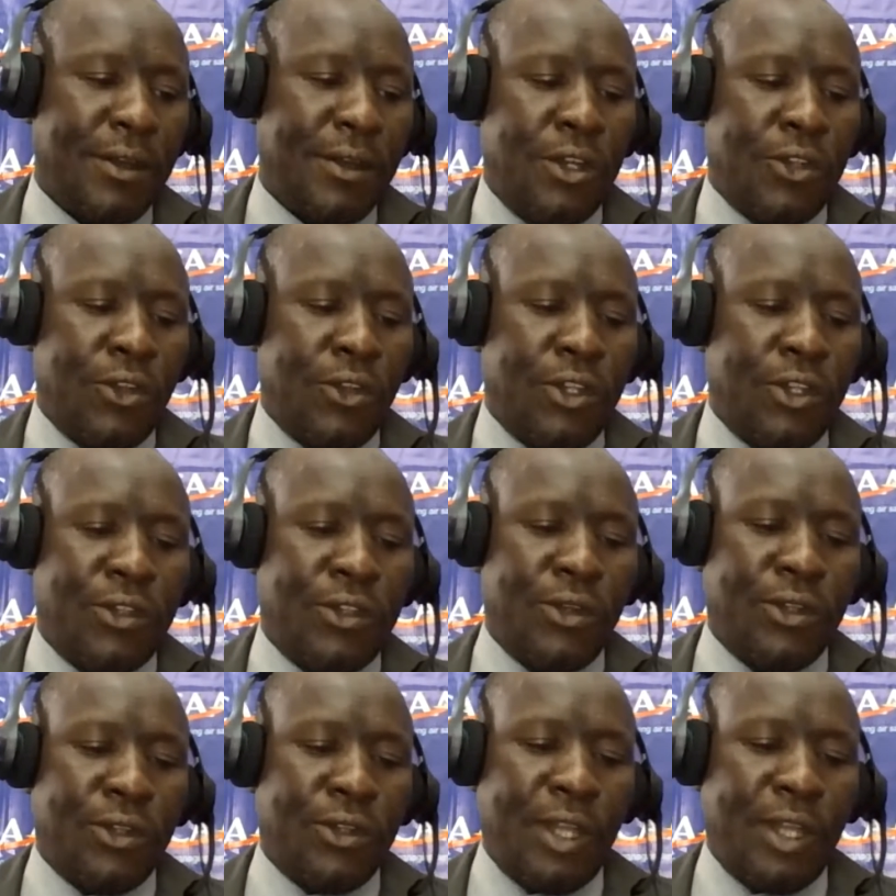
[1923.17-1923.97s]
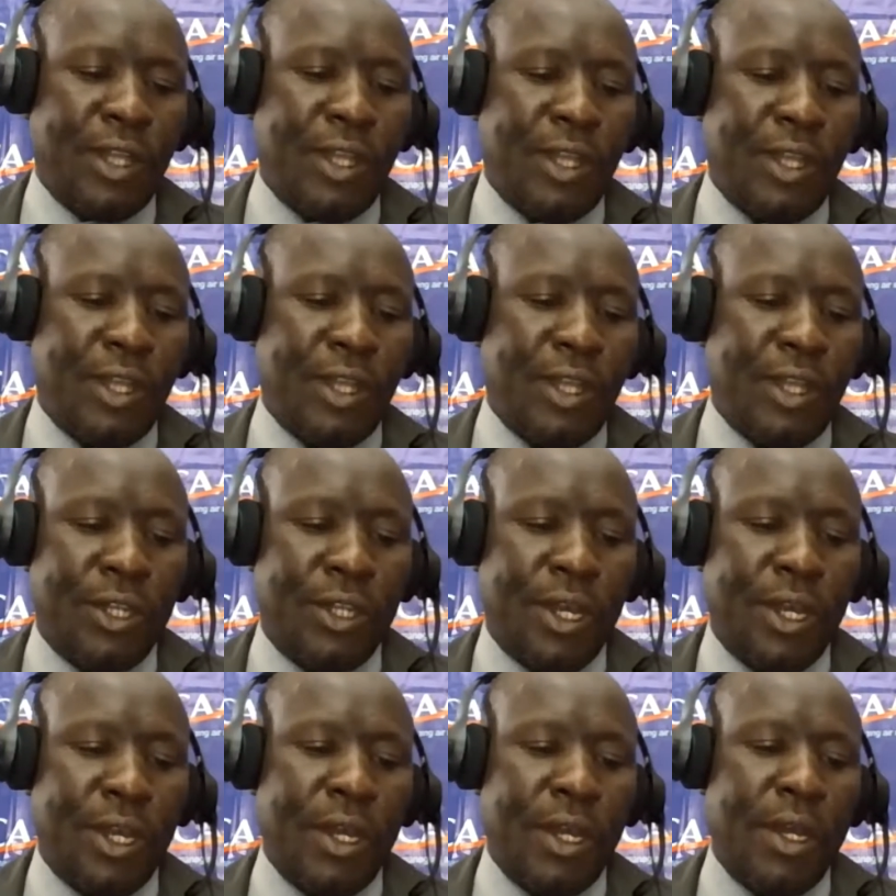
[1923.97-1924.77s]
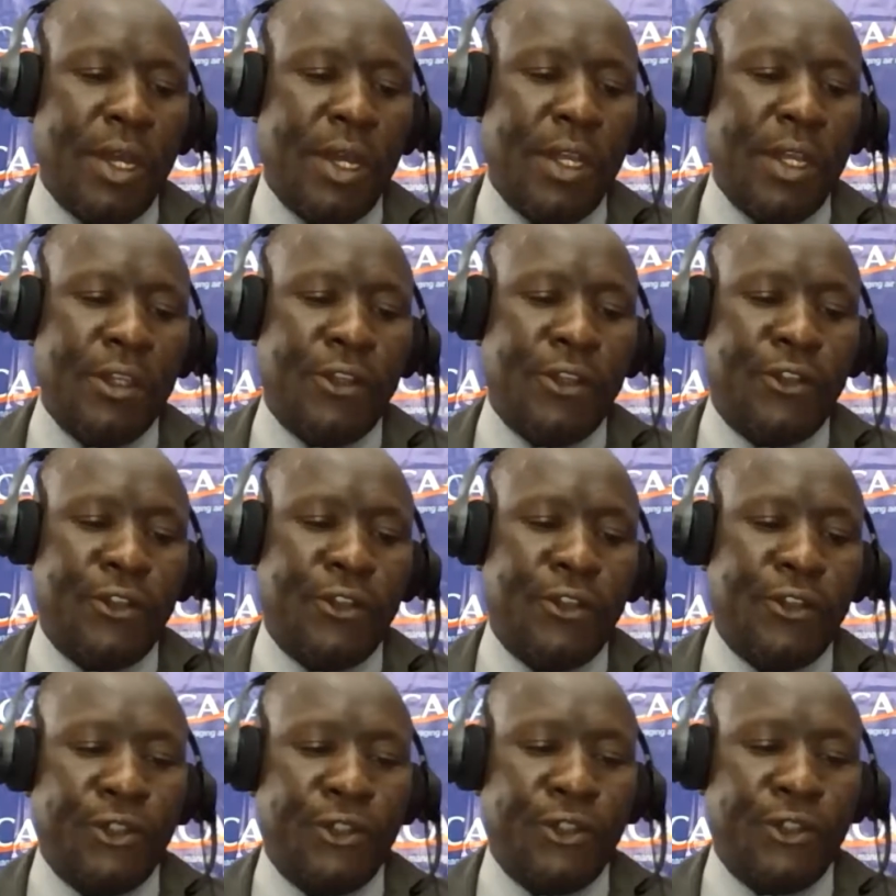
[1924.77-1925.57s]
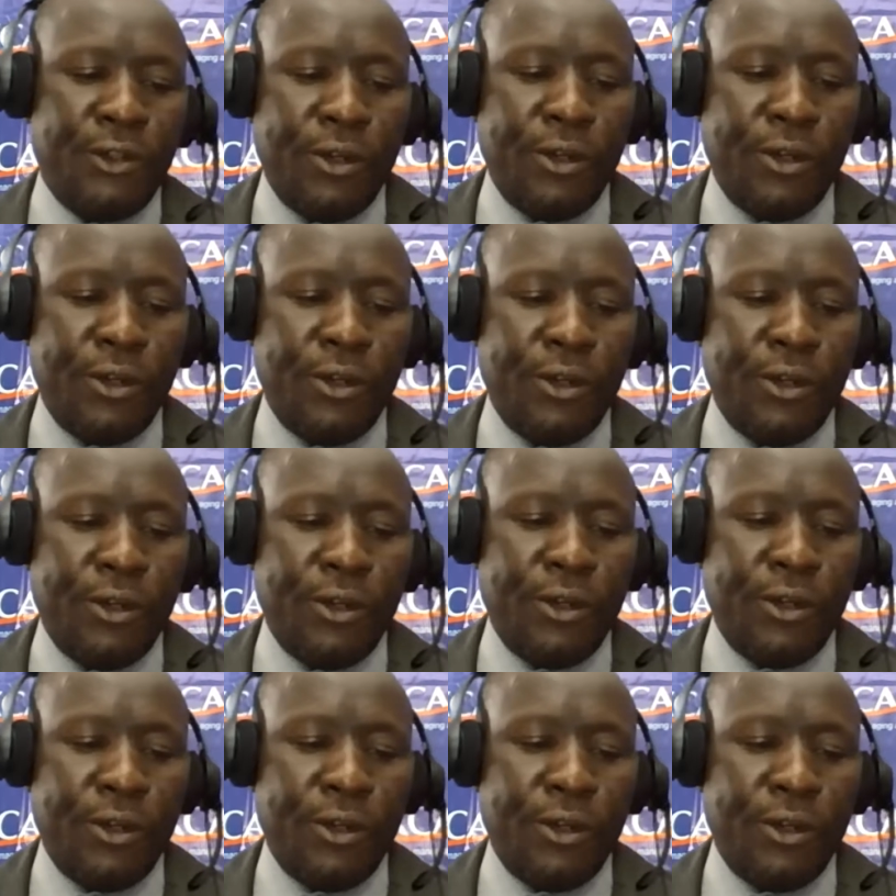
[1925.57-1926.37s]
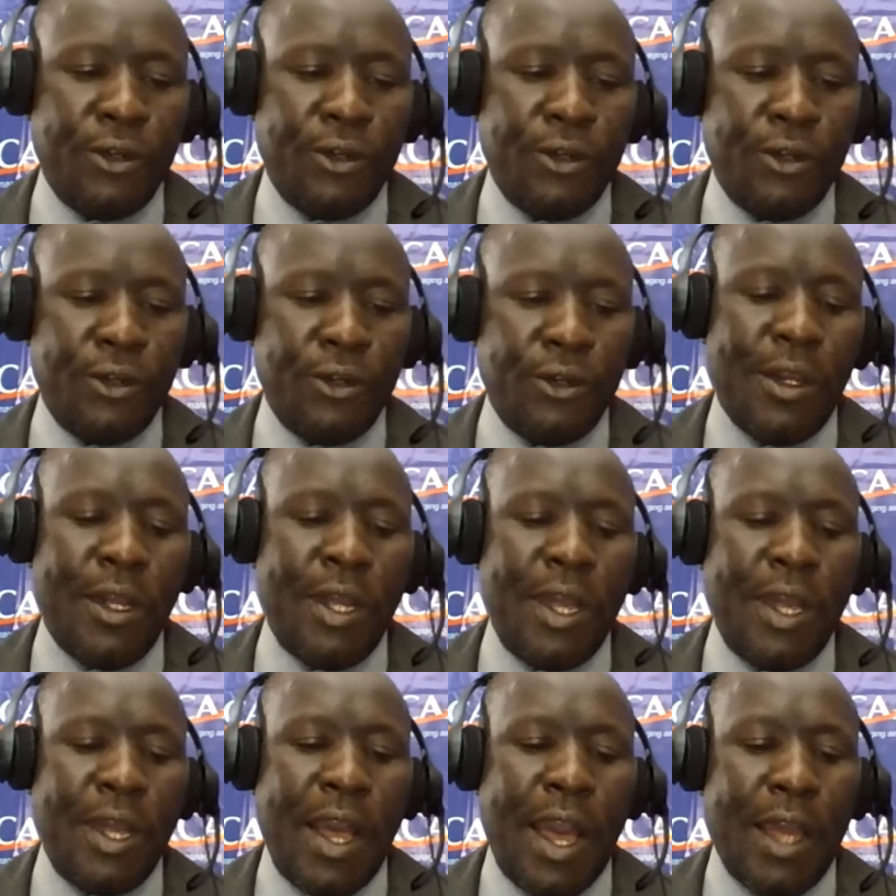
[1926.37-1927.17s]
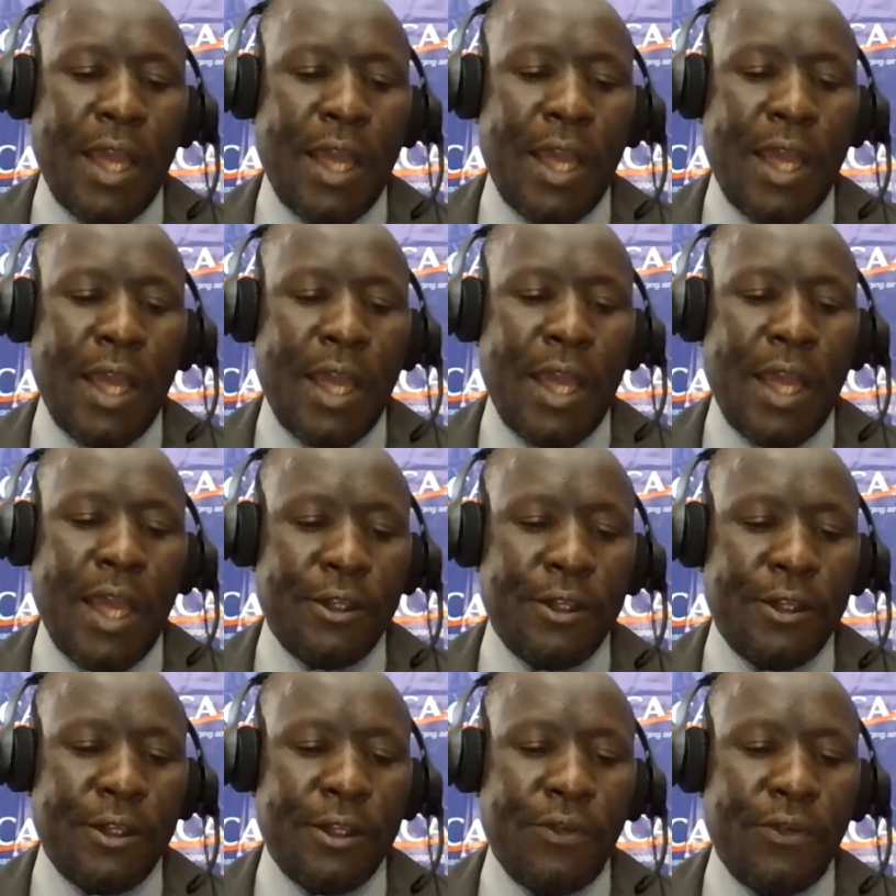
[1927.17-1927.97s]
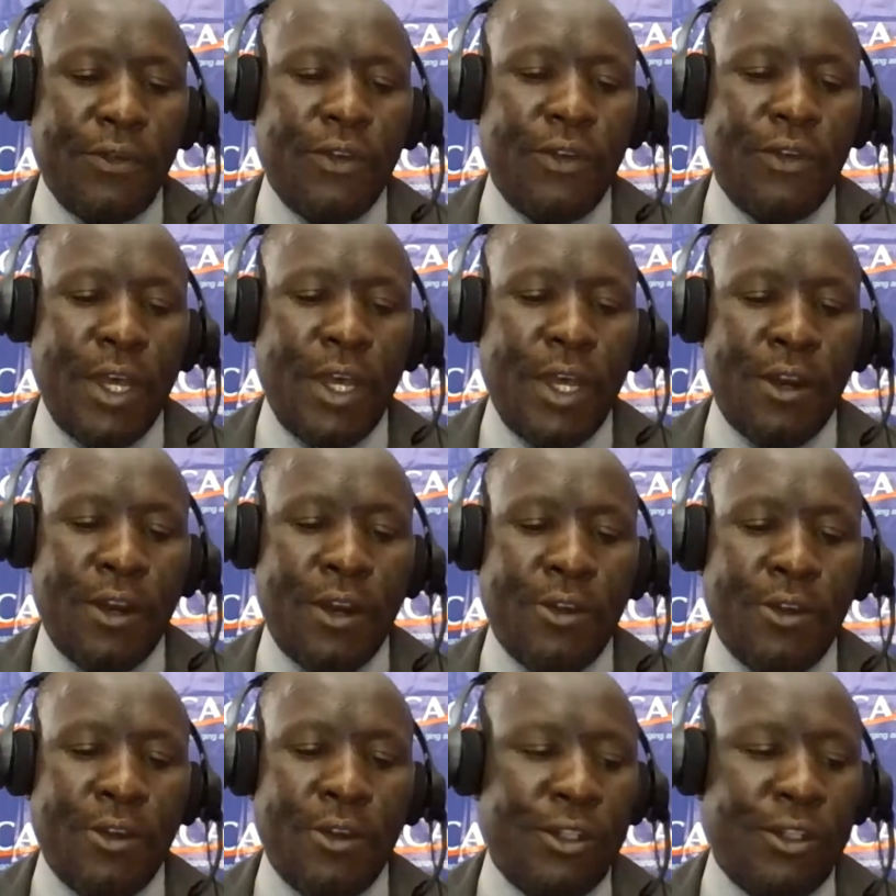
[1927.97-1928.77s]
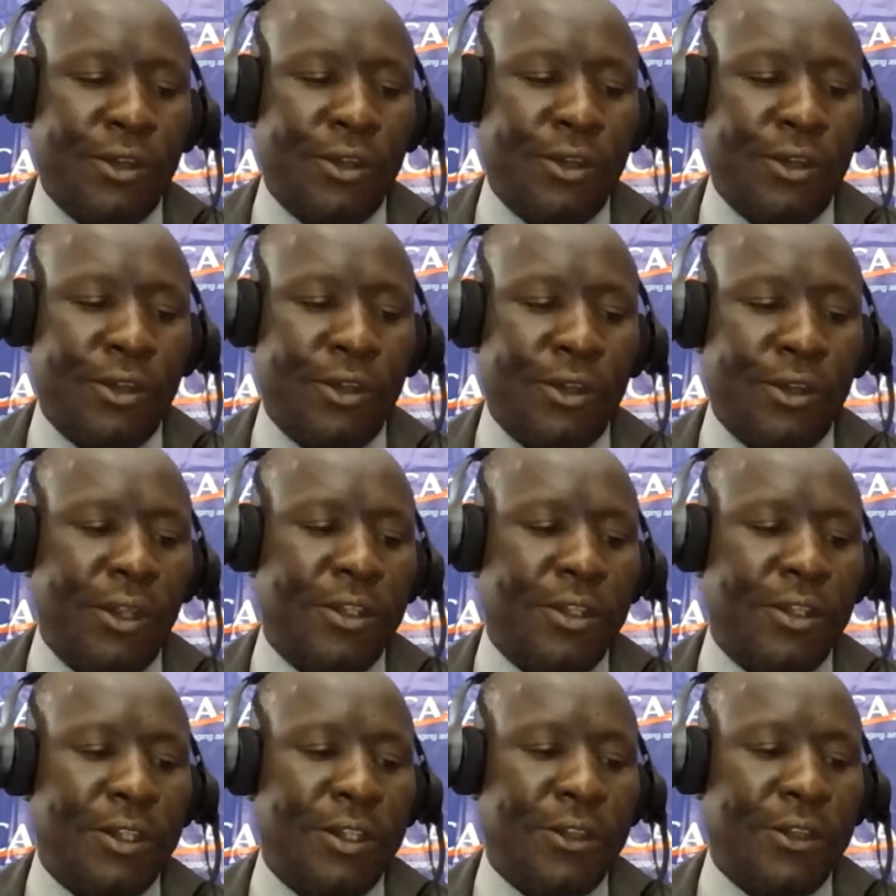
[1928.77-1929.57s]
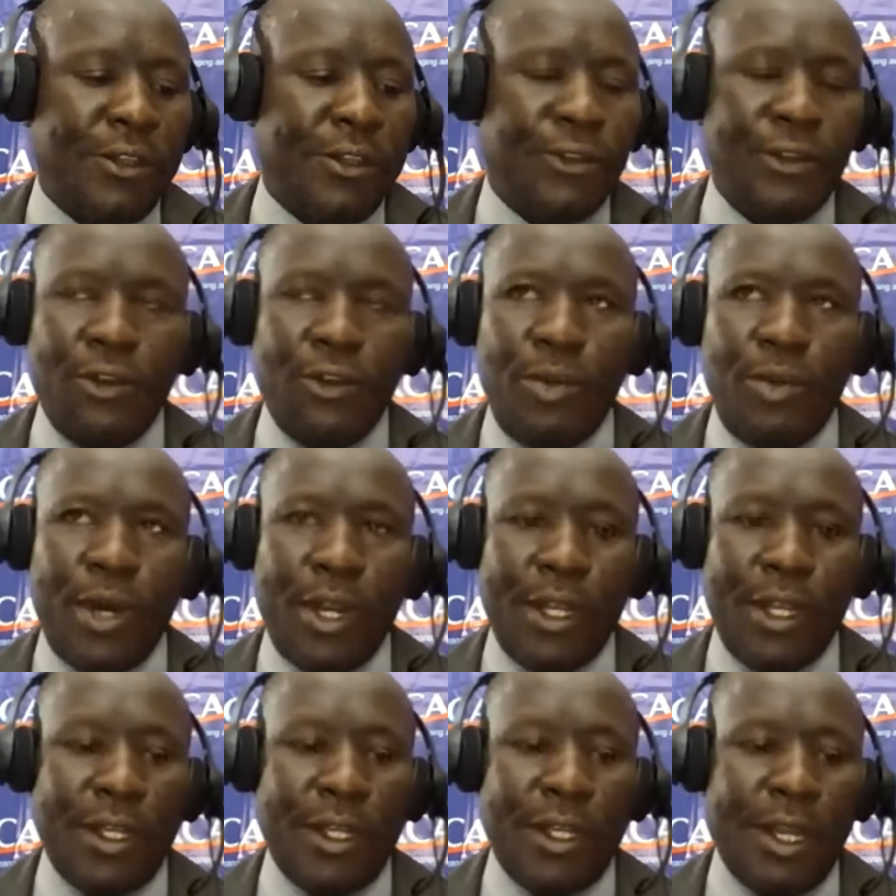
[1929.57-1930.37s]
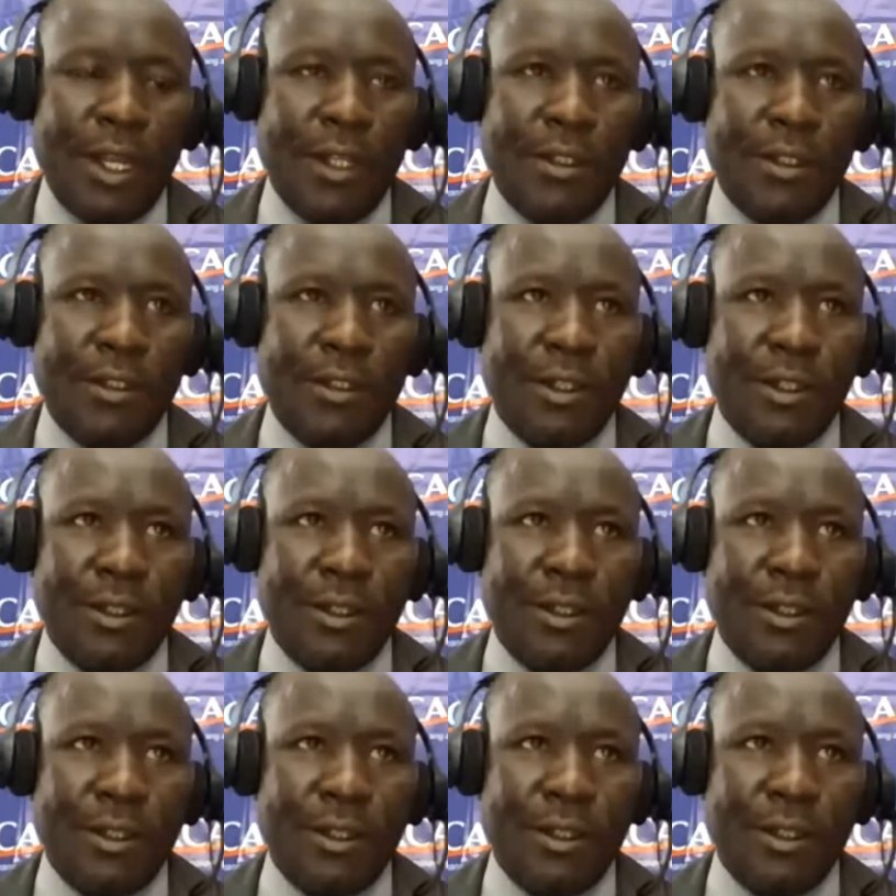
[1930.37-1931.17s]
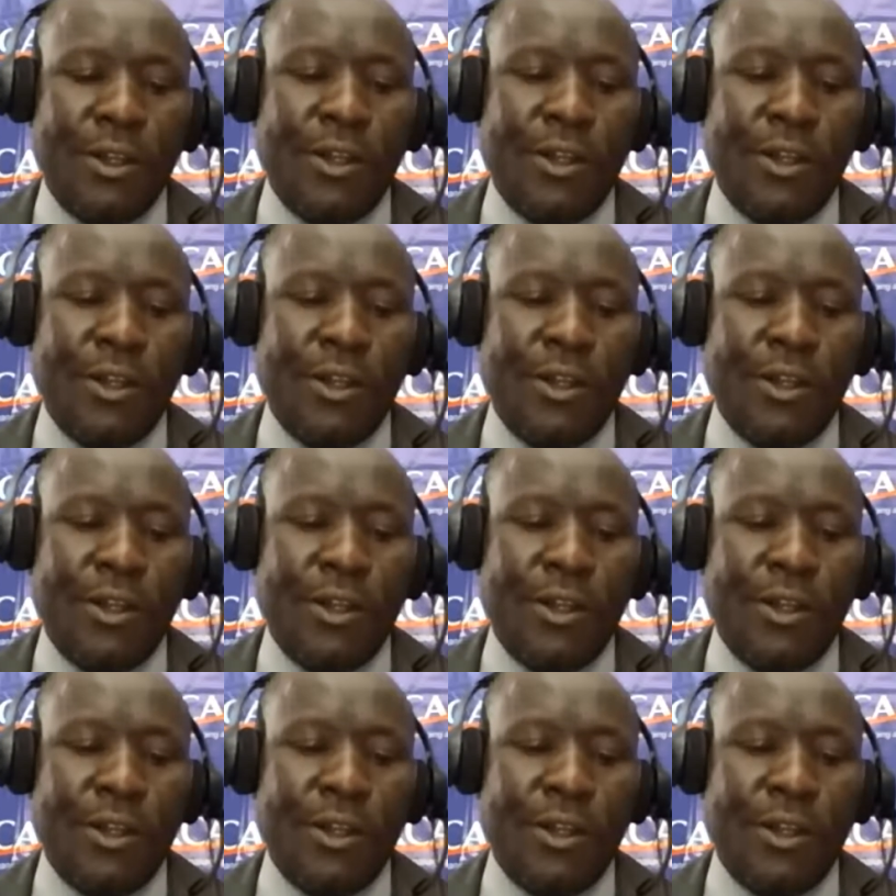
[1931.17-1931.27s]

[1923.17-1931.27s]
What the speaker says: So this talks about issue, renewal, and reissue of aeronautical station operator license.